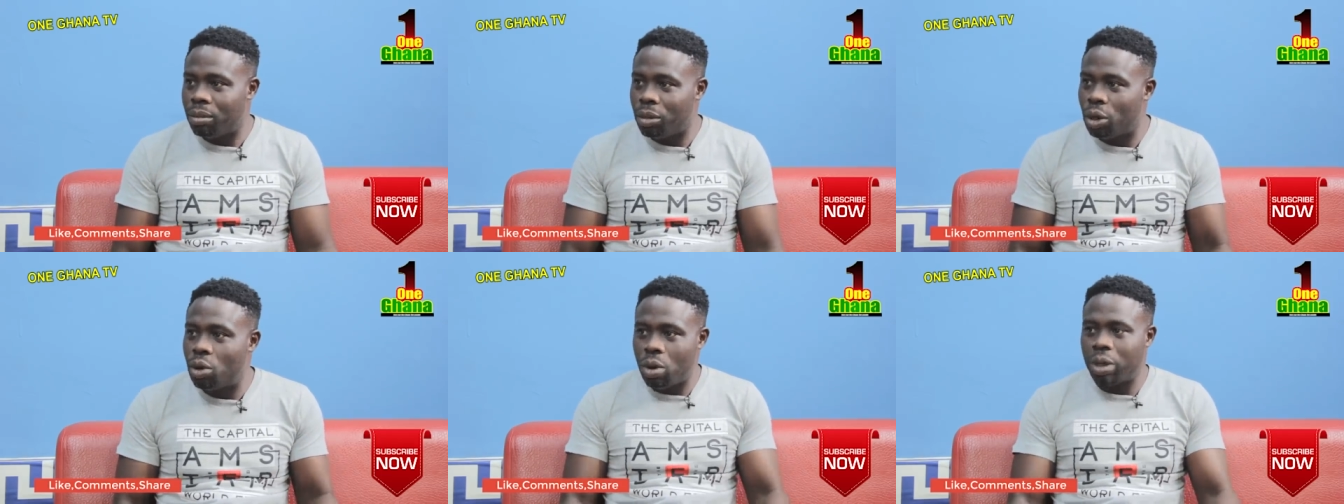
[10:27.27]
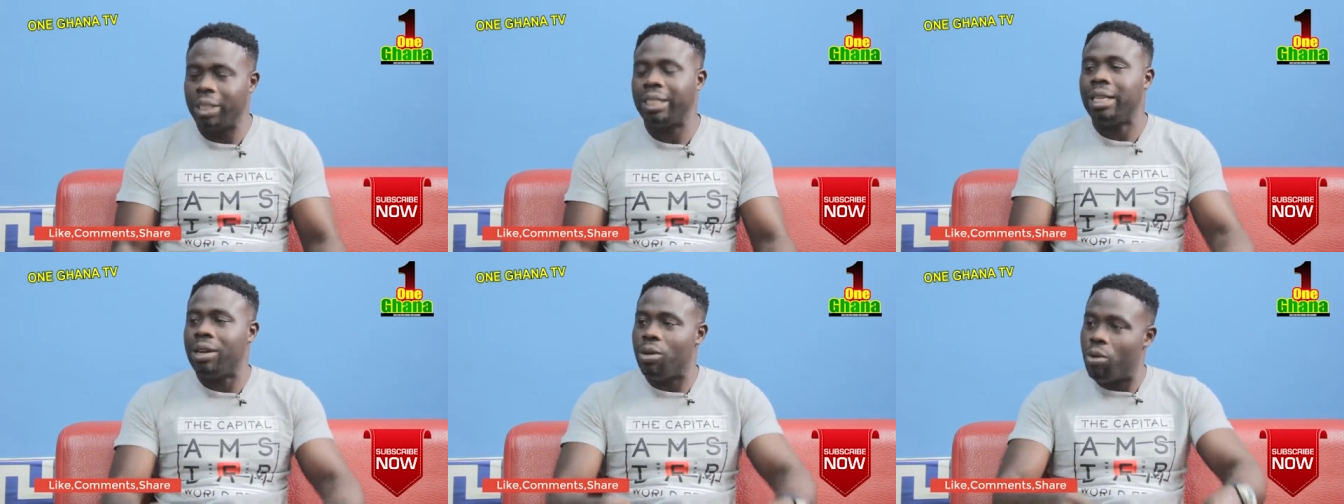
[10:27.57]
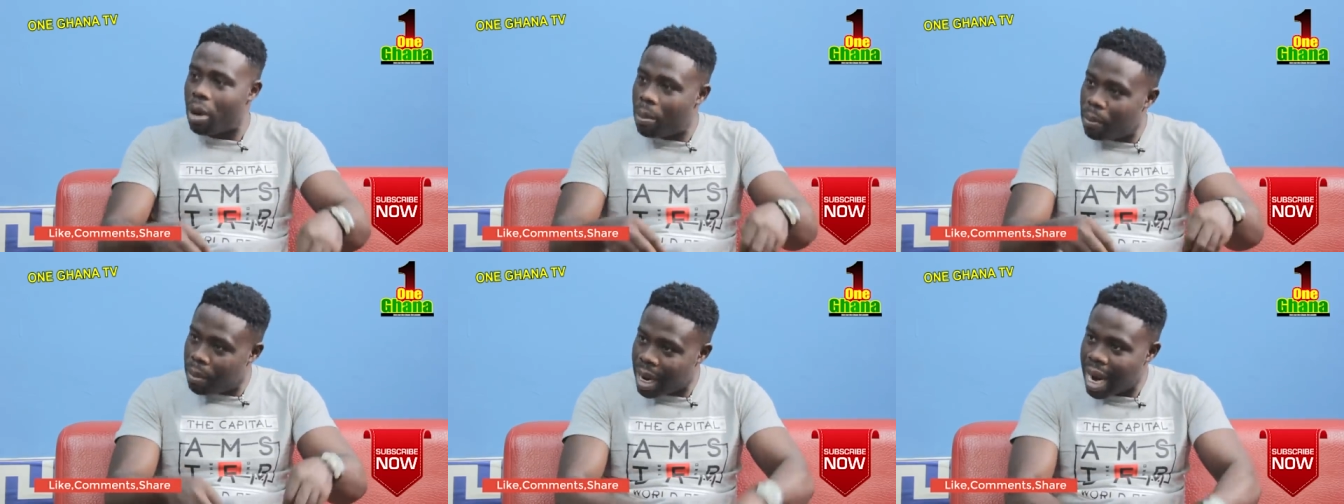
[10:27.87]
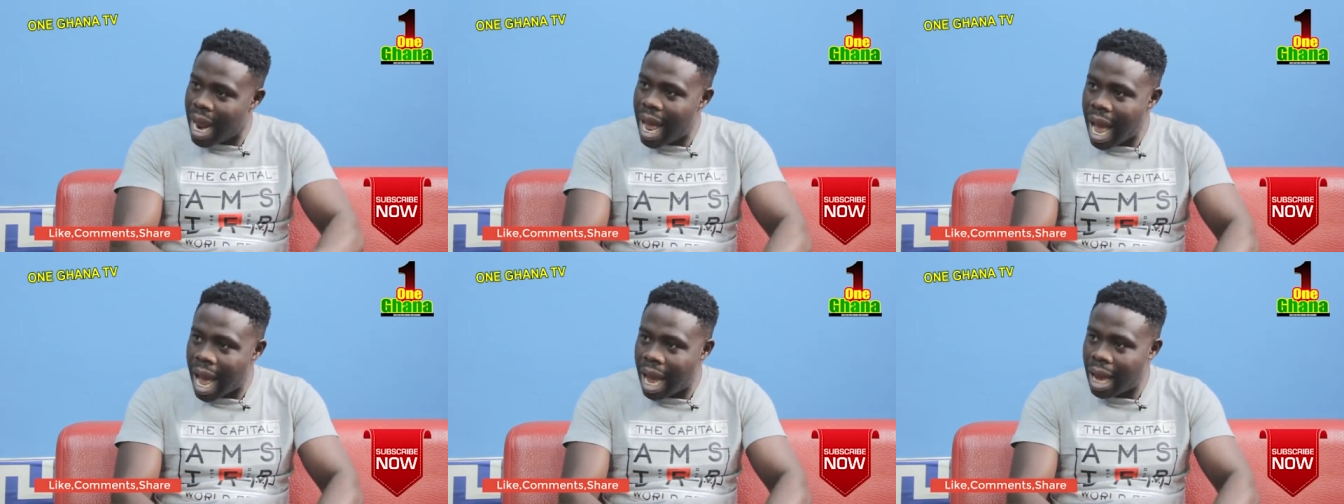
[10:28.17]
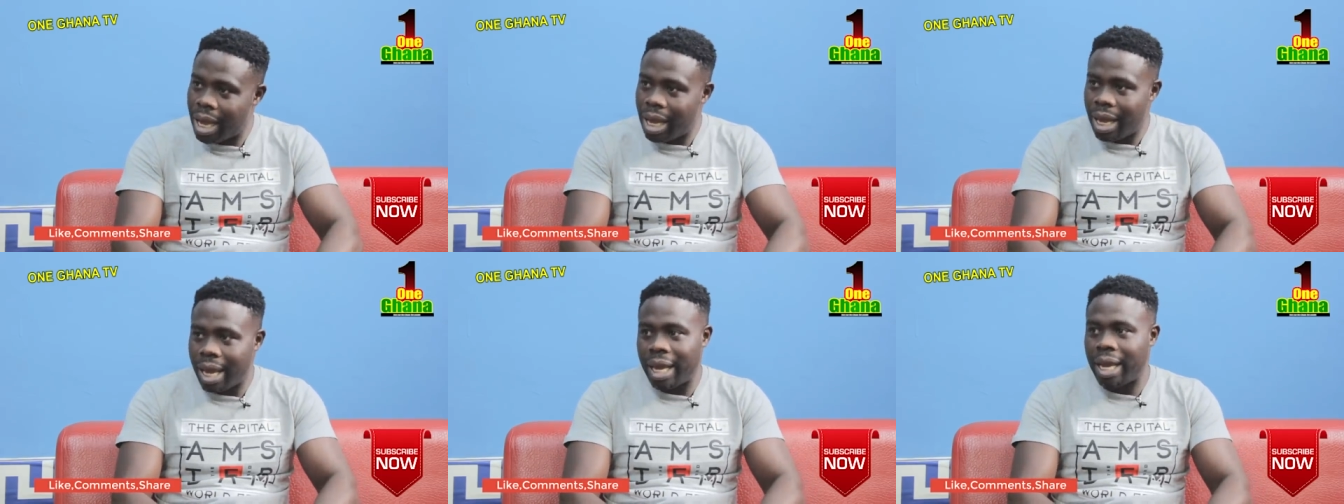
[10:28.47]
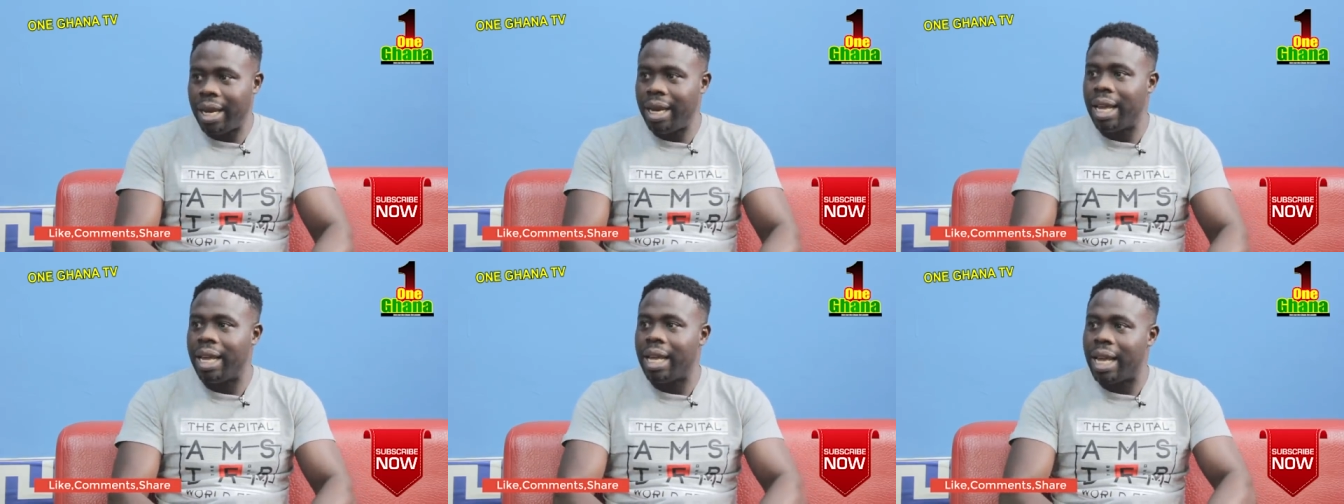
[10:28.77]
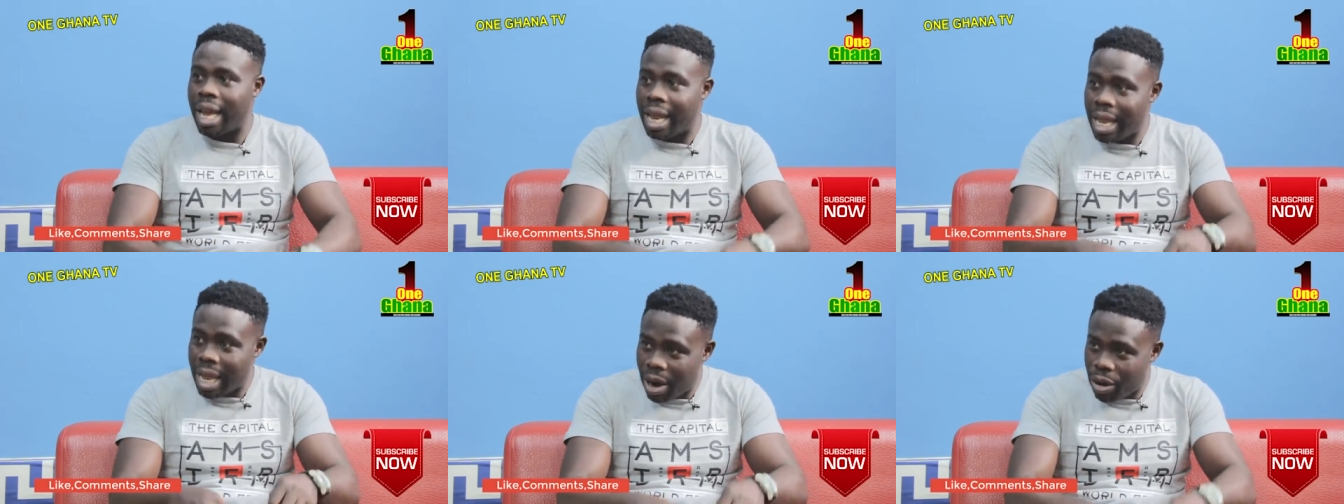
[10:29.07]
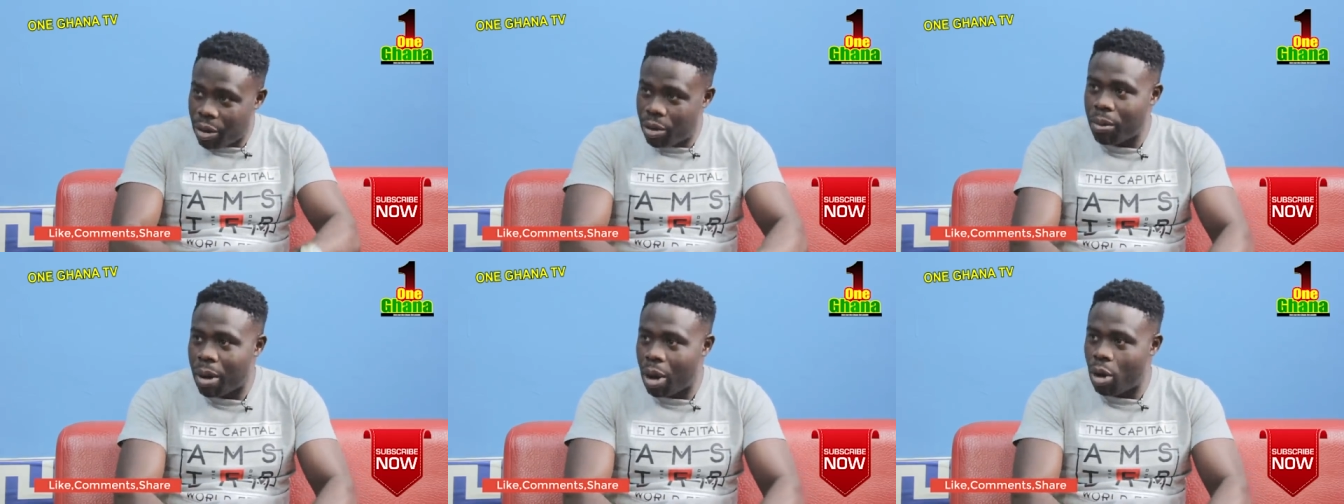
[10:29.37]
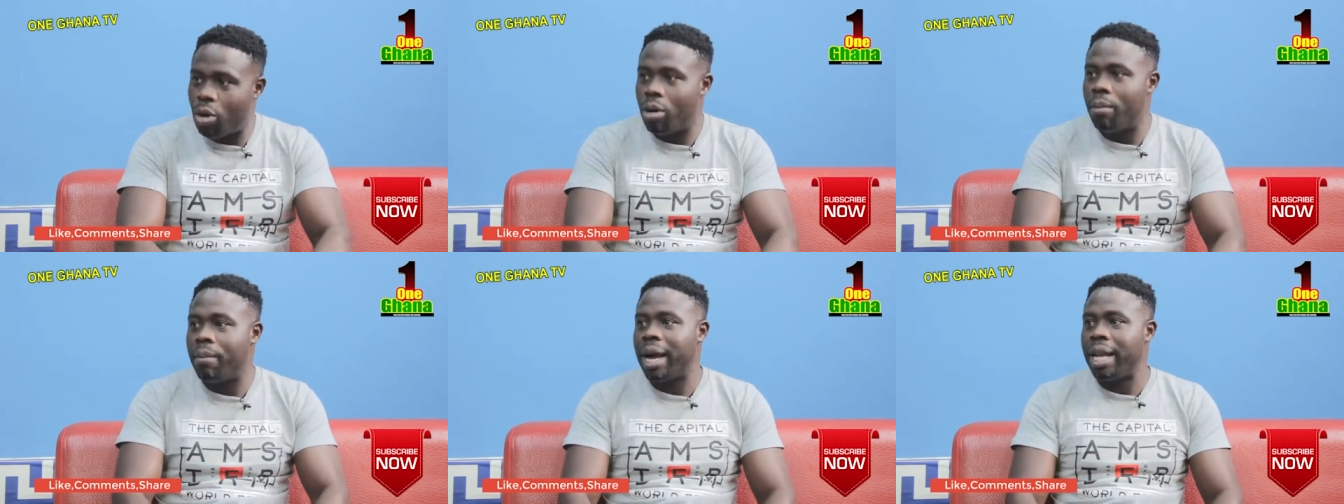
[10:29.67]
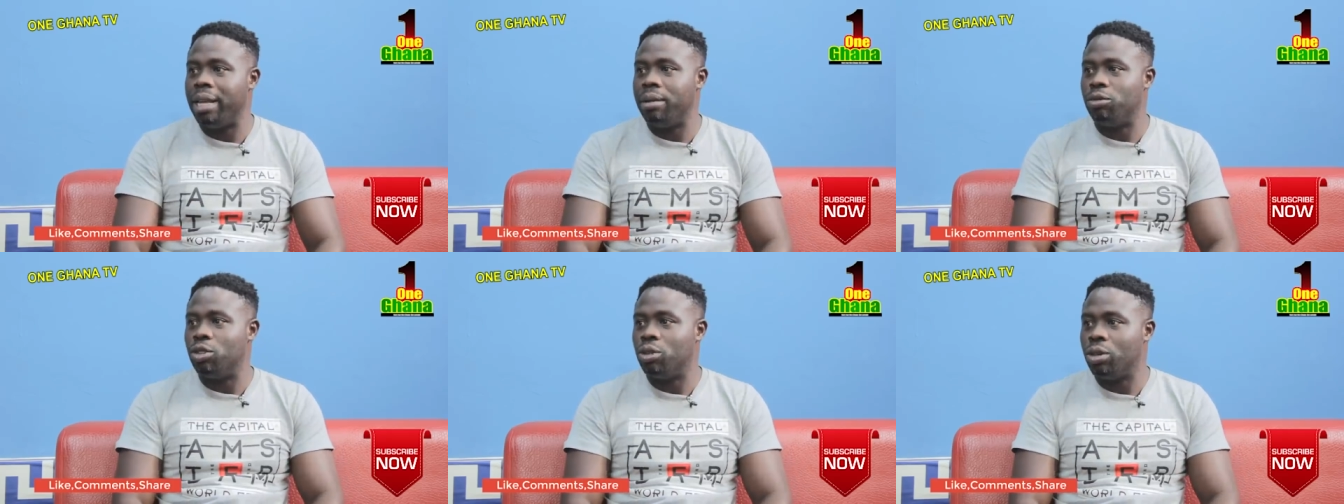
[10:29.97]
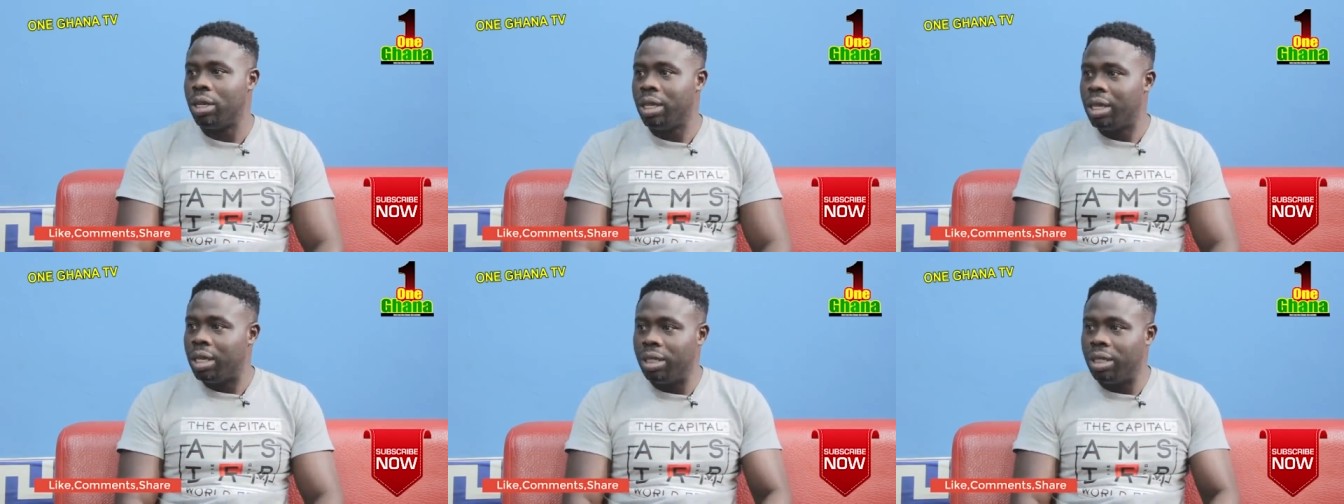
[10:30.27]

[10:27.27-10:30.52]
Because ye one ra, eh, a year juma or mime.